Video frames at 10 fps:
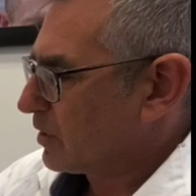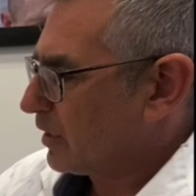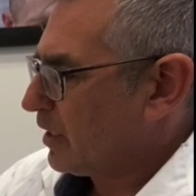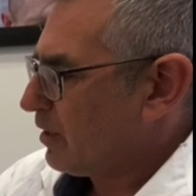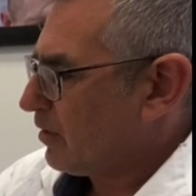a
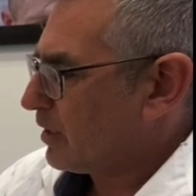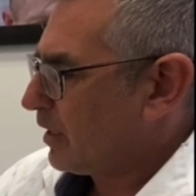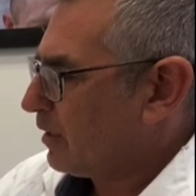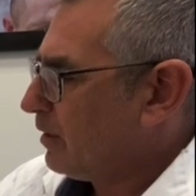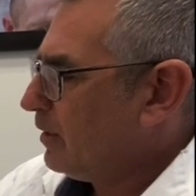hair
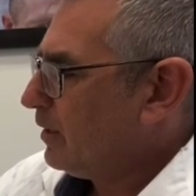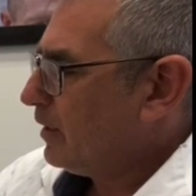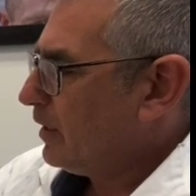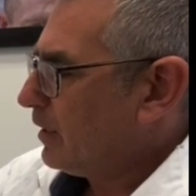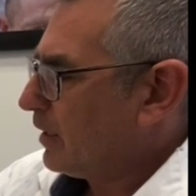again,
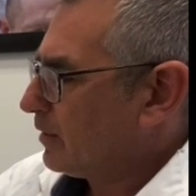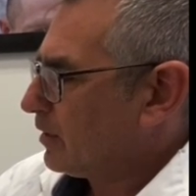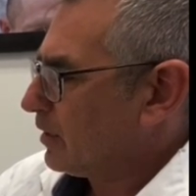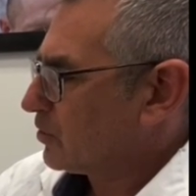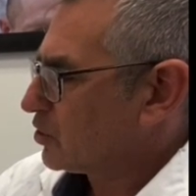and the
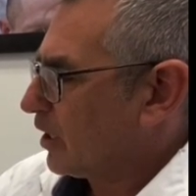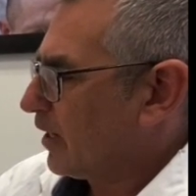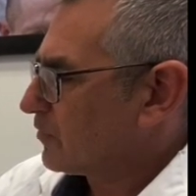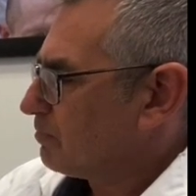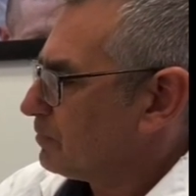hair
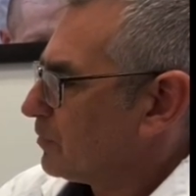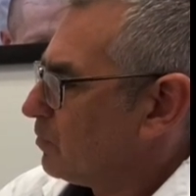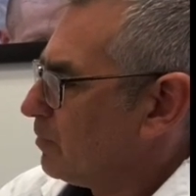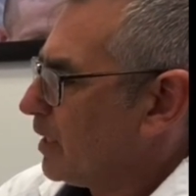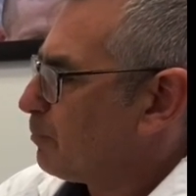shaft
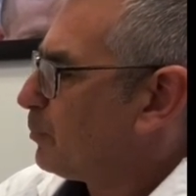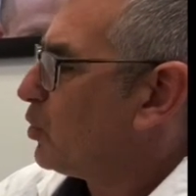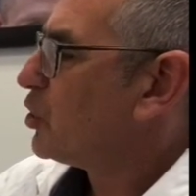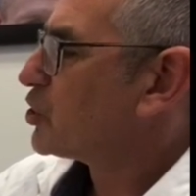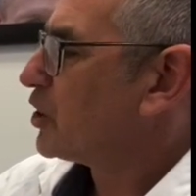may
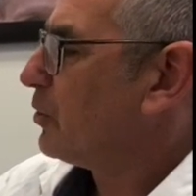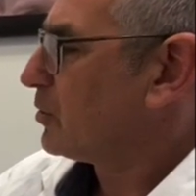push out